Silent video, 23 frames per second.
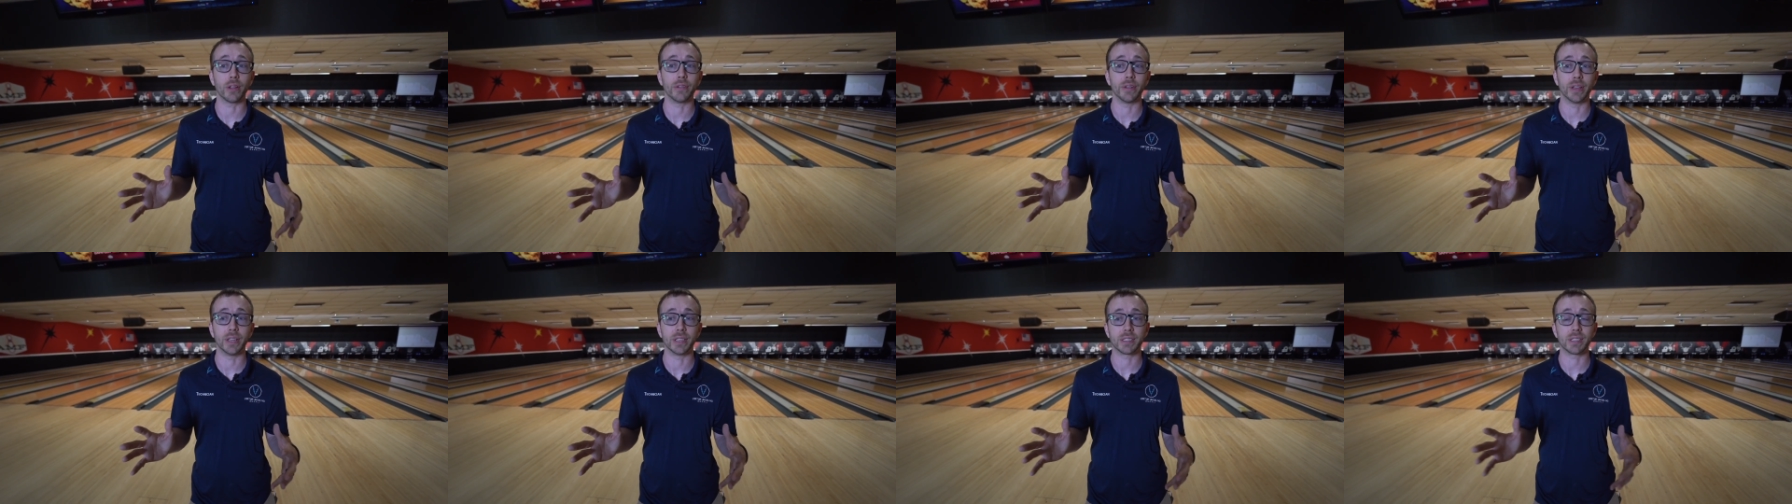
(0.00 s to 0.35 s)

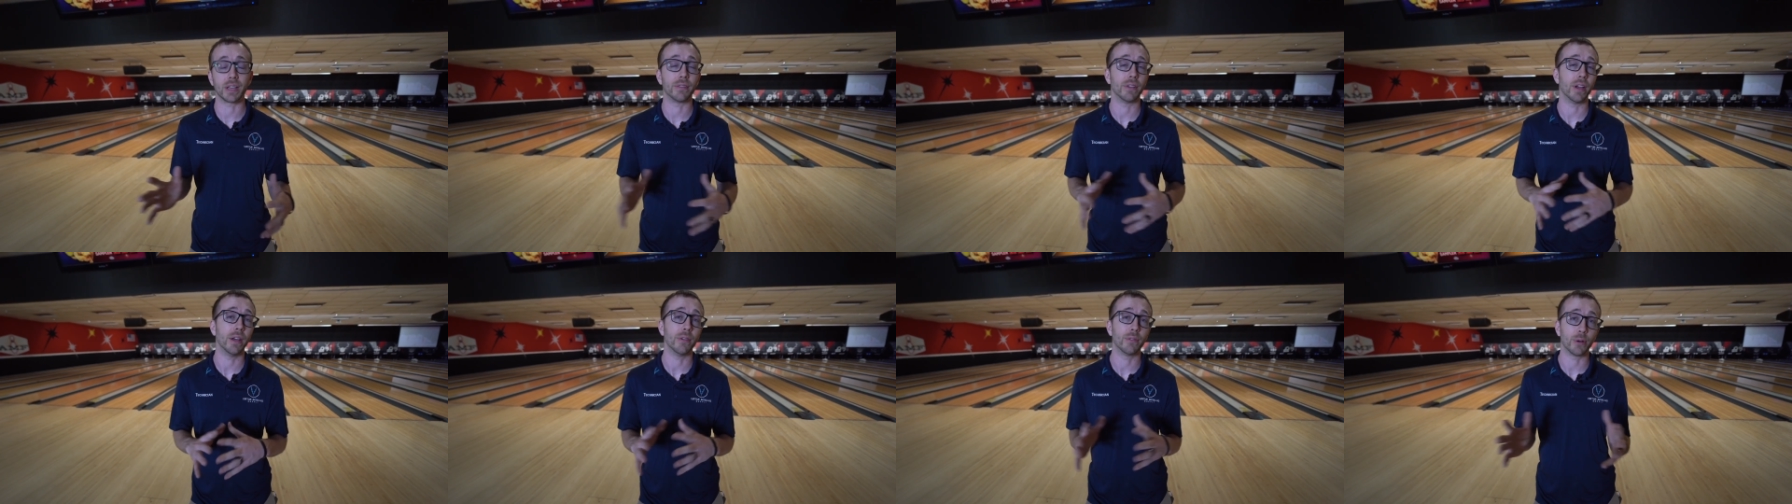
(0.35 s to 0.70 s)
events
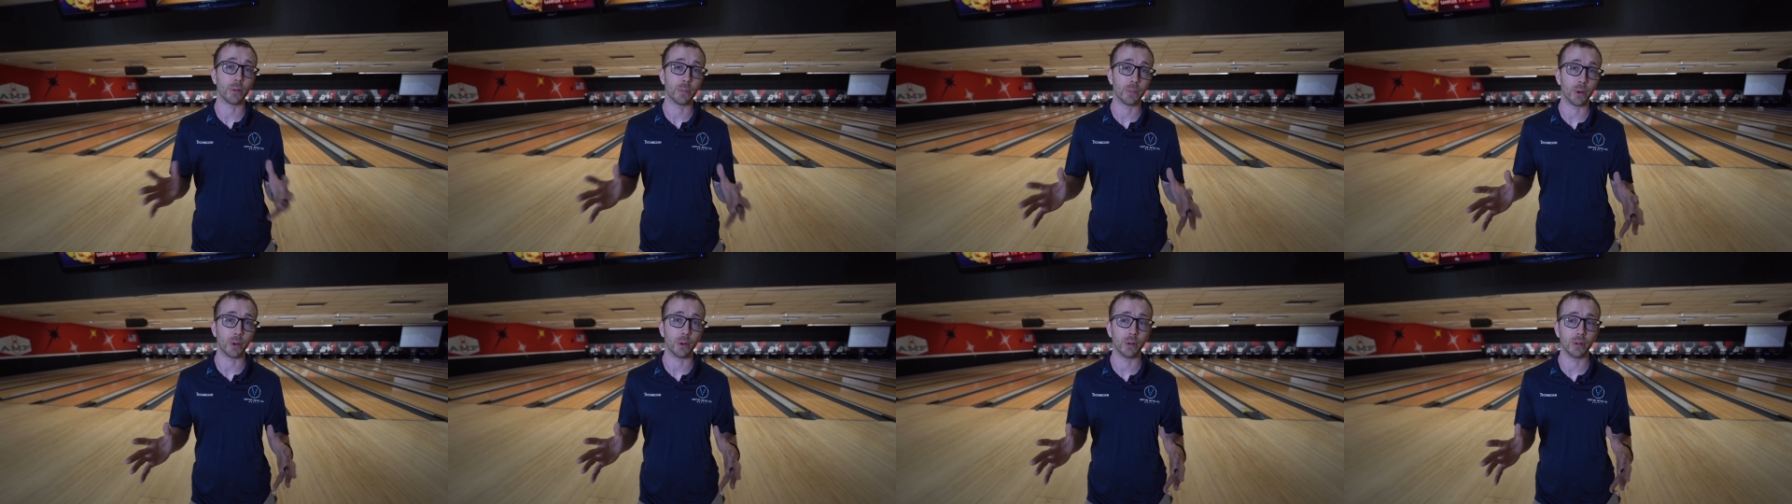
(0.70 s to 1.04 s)
I've ever
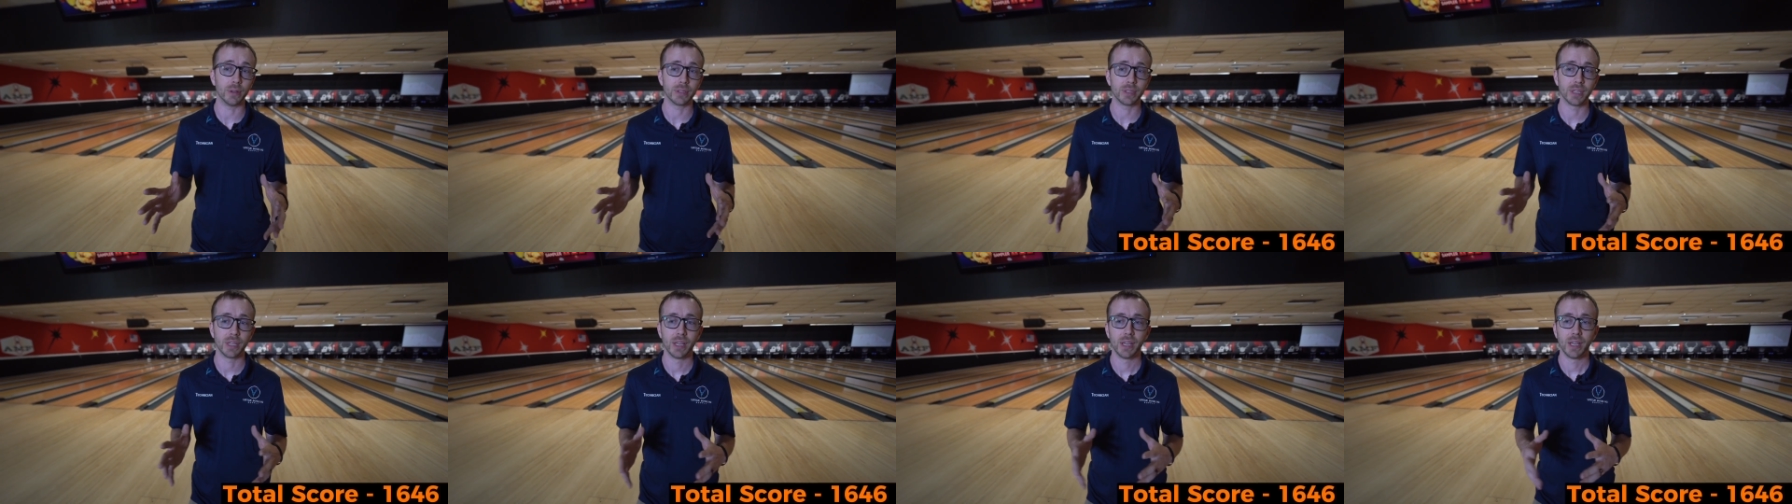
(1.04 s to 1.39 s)

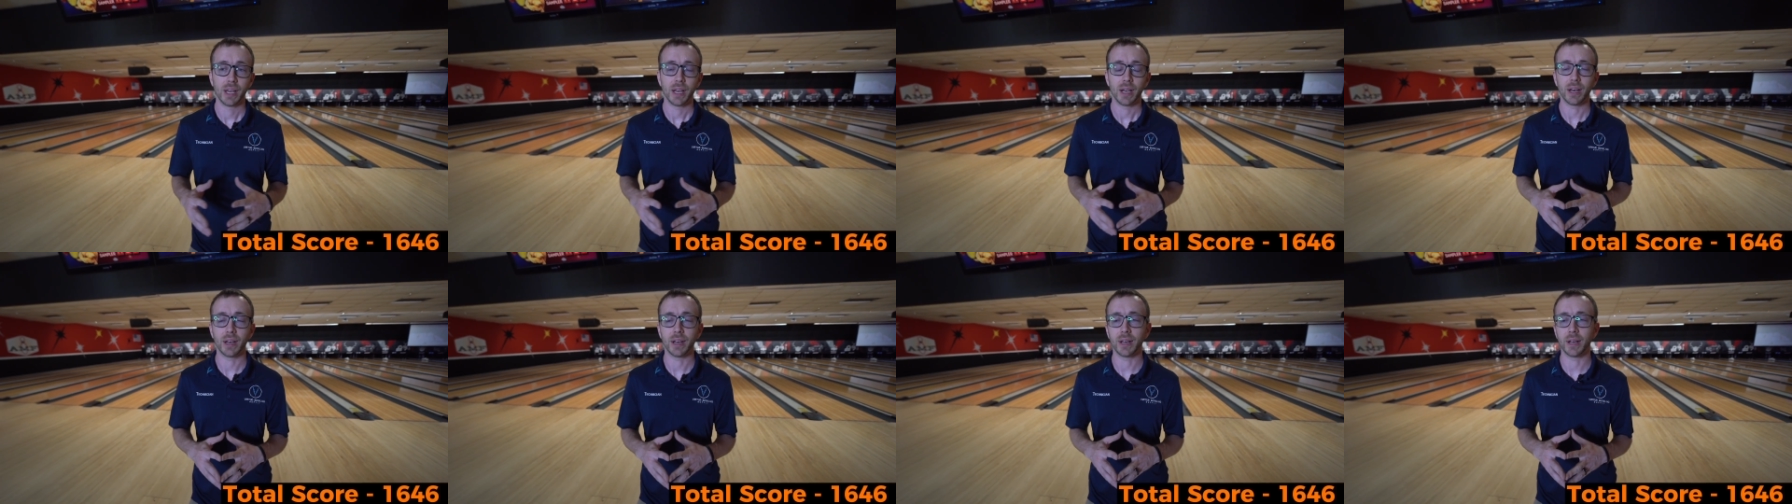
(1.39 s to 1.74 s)
bowled,
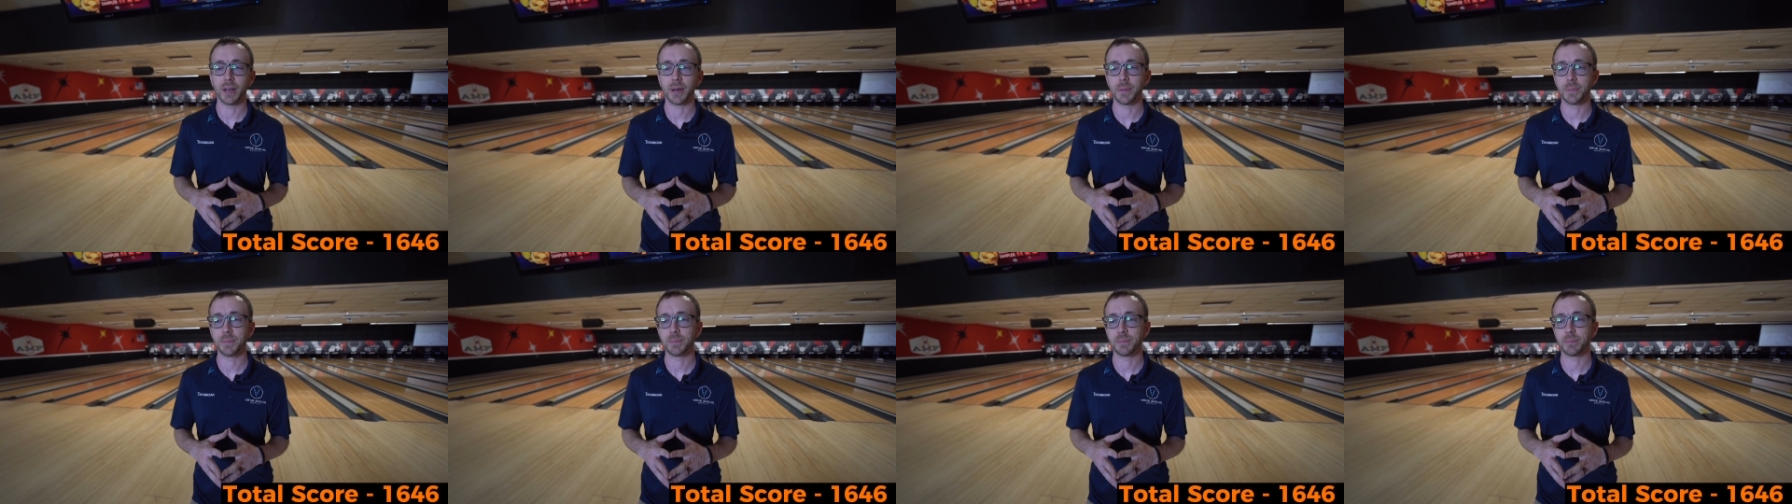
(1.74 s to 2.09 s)

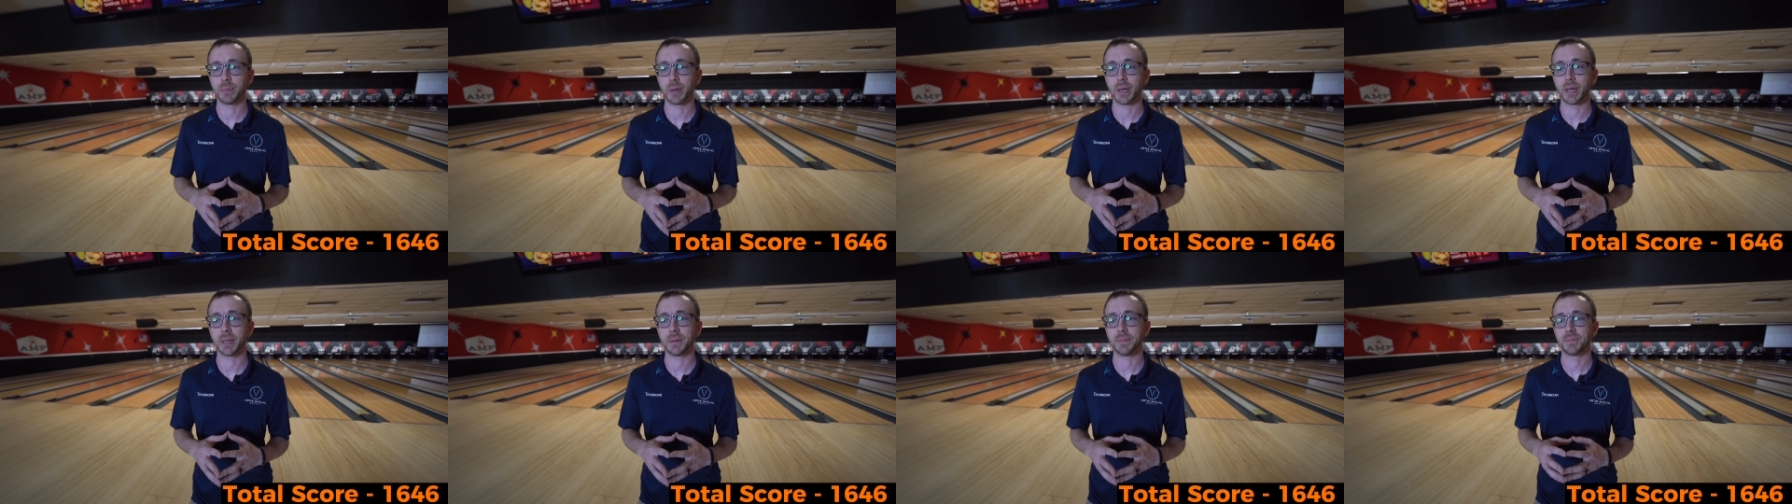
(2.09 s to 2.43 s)
um,
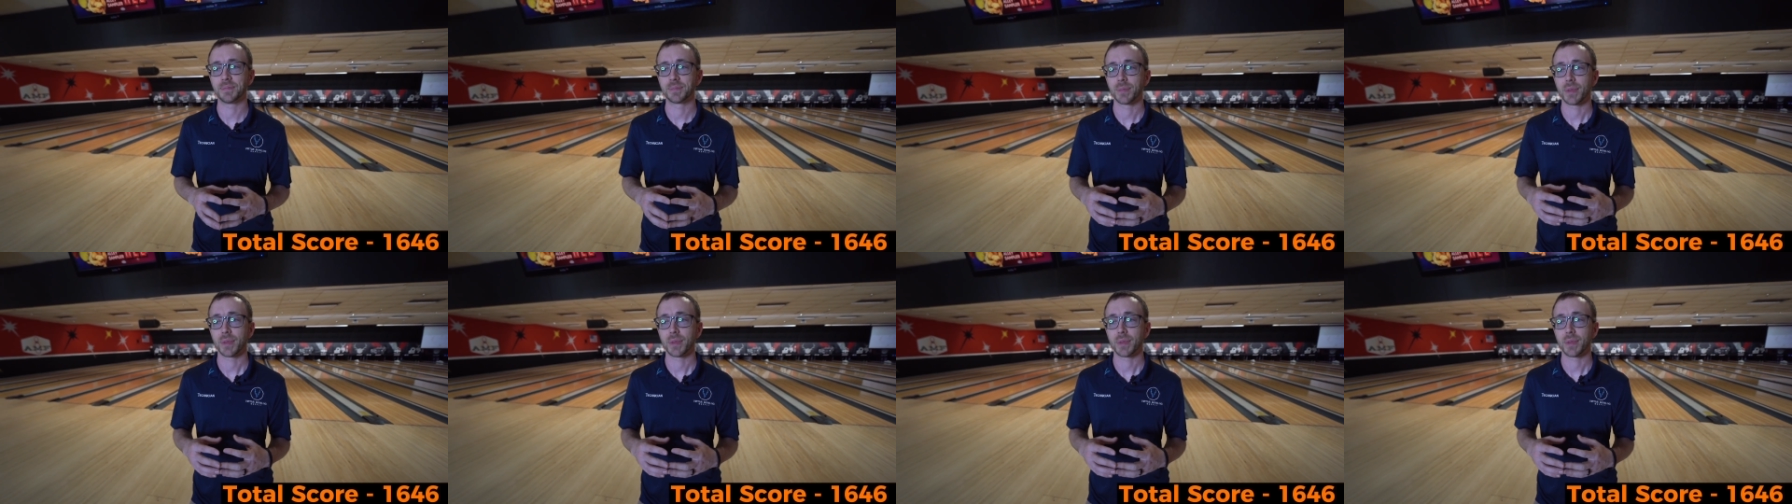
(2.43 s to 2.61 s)
but